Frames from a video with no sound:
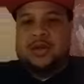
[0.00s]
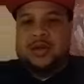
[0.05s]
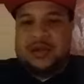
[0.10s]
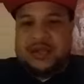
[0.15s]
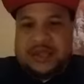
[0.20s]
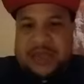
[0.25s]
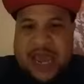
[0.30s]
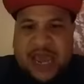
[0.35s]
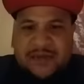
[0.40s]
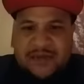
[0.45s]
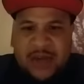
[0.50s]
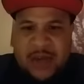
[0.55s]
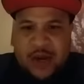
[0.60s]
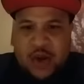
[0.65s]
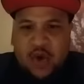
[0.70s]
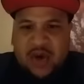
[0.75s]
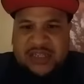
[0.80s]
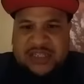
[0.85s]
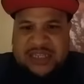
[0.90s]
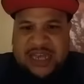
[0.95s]
Damian
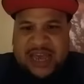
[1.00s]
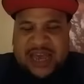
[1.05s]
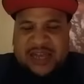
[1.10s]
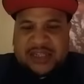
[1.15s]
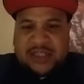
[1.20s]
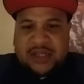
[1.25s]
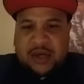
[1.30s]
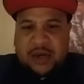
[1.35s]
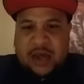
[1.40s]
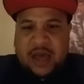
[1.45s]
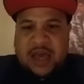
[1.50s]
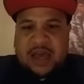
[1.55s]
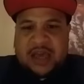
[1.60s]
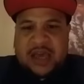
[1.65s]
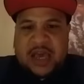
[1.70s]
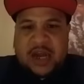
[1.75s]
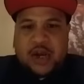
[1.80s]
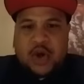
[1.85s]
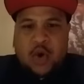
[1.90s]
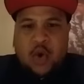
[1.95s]
Lewis says
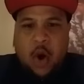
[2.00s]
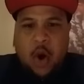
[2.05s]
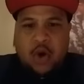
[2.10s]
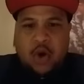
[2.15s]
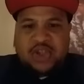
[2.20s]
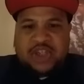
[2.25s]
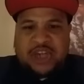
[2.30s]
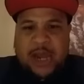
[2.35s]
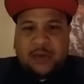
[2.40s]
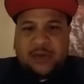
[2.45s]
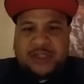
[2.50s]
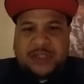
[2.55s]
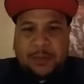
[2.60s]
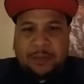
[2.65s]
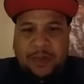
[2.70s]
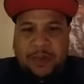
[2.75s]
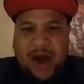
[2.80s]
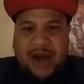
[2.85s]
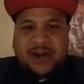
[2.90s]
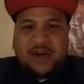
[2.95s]
he knew OJ was a
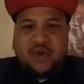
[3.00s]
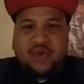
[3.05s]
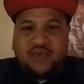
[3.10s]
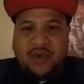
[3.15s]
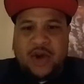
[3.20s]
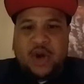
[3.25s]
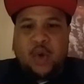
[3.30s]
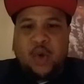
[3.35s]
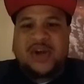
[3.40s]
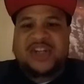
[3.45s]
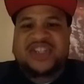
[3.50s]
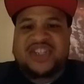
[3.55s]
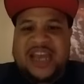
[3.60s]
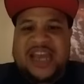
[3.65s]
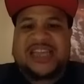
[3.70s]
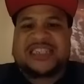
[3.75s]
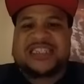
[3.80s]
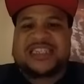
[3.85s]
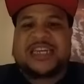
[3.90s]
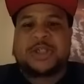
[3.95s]
part of the riddle when
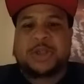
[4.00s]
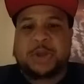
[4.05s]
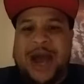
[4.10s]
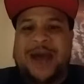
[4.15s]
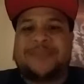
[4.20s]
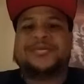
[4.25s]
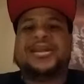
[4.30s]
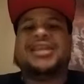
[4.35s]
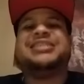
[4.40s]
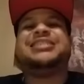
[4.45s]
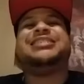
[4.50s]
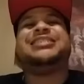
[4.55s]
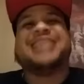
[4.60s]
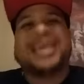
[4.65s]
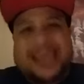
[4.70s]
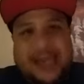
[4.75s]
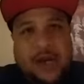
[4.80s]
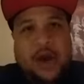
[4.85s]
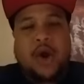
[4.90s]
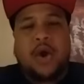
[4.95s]
Jay-Z dropped his
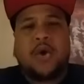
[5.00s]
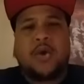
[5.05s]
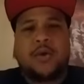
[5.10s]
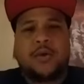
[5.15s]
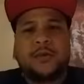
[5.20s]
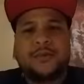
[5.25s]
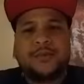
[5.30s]
single.